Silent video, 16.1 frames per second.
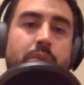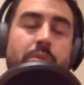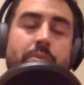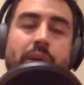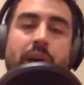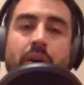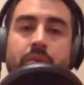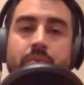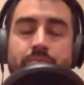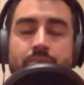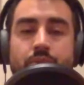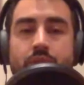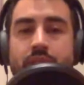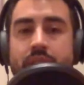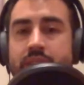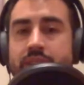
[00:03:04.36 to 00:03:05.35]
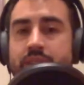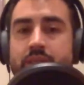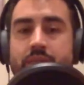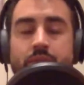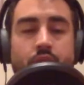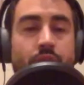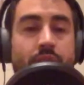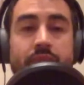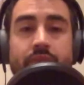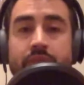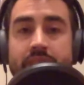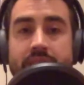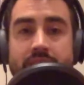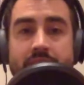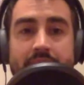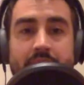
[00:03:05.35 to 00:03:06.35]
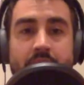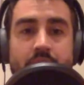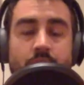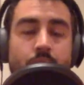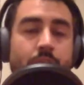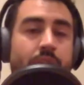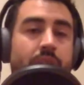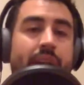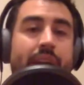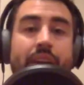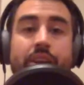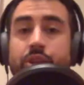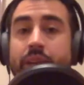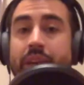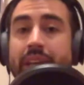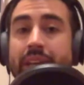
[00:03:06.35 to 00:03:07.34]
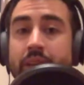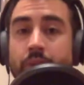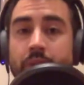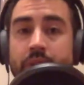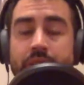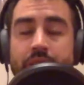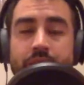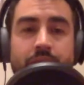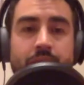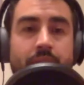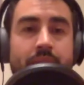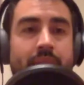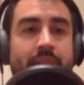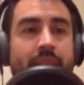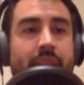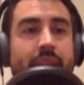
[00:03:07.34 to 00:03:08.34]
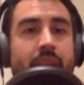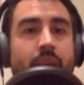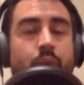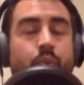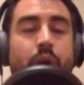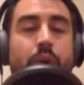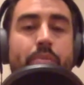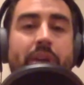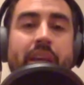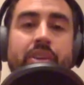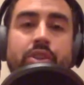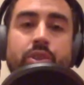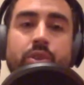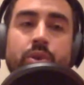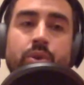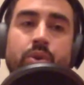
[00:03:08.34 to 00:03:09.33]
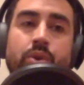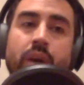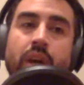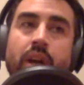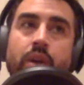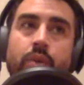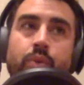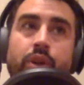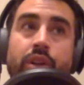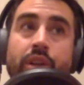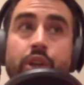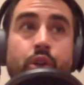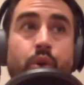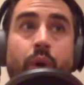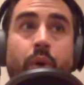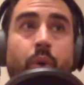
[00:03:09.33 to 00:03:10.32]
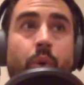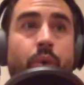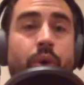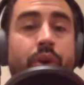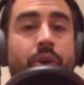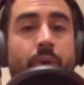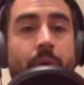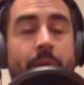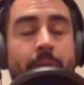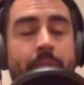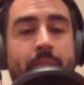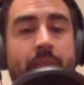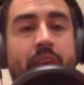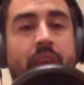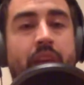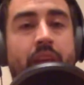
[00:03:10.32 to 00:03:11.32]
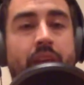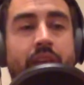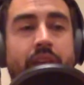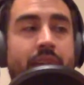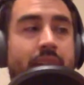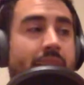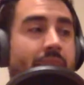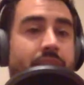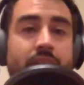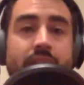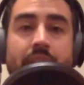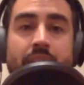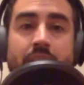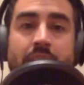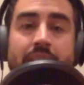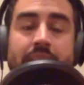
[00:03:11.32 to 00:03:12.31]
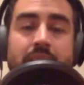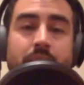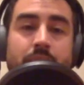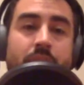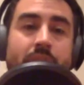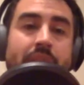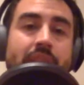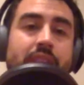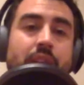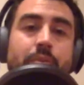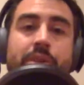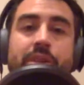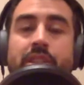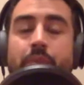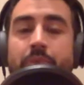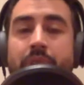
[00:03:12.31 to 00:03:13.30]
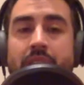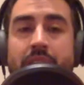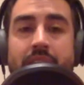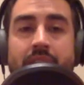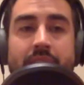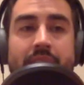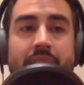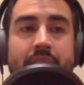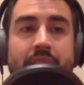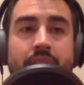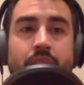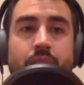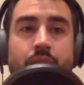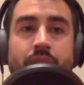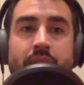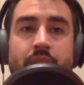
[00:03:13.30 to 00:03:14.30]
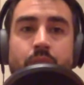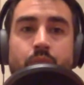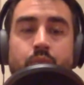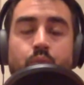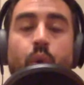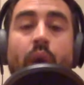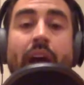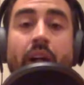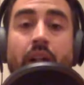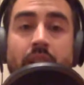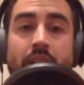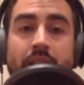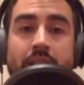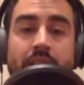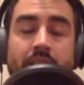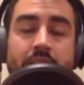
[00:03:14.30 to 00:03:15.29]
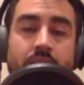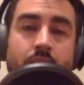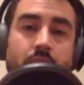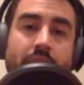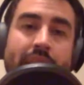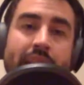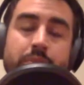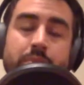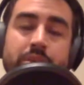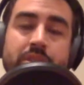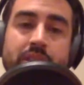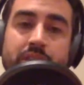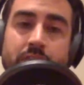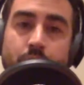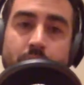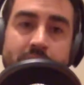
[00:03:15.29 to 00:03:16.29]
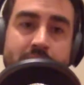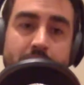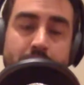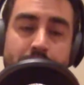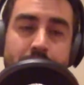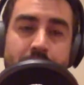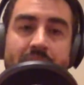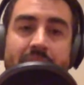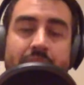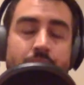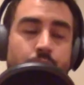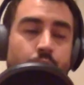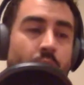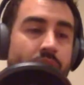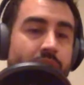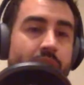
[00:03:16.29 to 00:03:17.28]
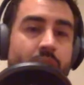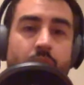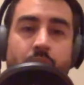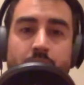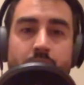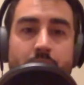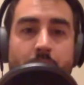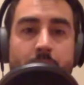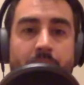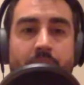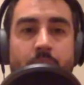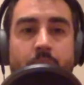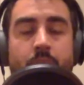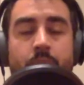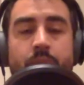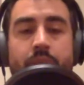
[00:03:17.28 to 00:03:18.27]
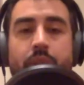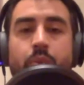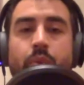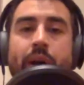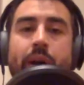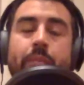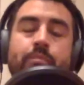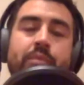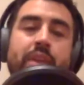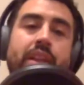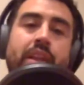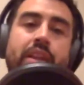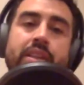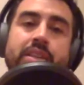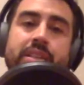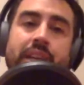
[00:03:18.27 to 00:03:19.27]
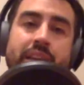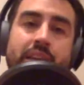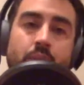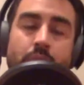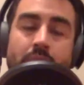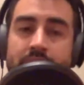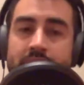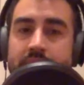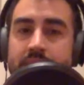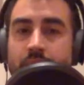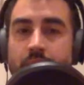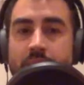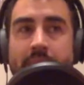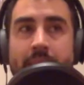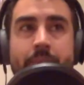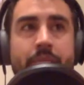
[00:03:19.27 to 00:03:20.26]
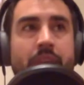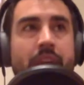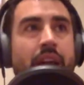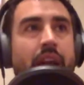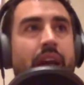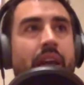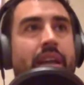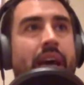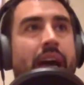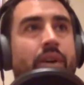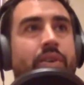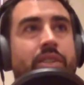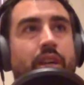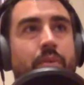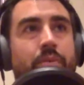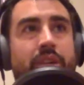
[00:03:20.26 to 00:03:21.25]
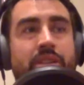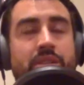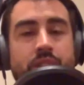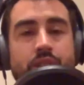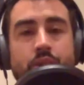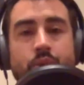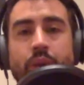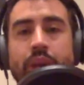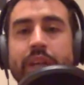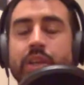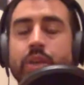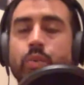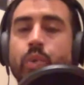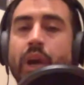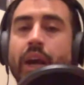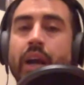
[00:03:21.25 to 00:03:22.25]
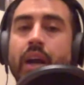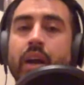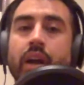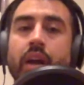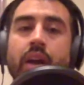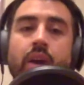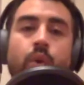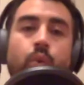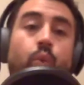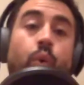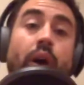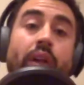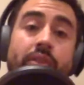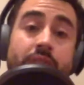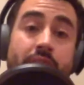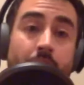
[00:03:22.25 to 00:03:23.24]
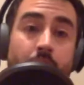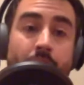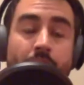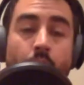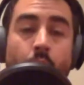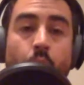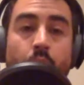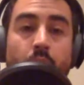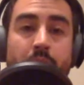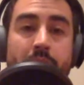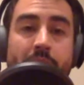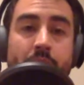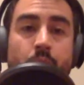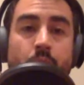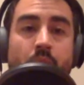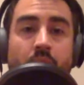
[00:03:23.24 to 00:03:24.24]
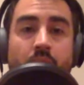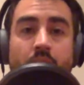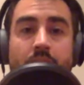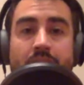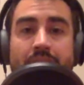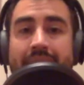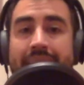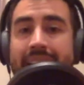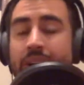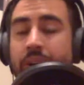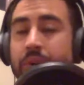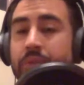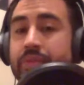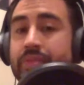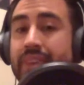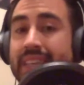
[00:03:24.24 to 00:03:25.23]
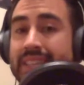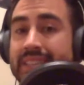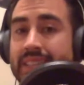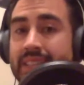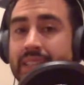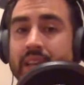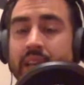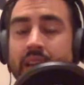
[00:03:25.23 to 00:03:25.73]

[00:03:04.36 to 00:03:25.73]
about this, looking for this kind of career? How did you get into what you're doing? And what made you really enjoy what we're doing? Then after that, I'll ask them, okay, tell me something that you did well in your last position. What's the one thing you can remember that went really well? And then the second question is, okay, now tell me a situation where one thing went horribly wrong and how you fixed it.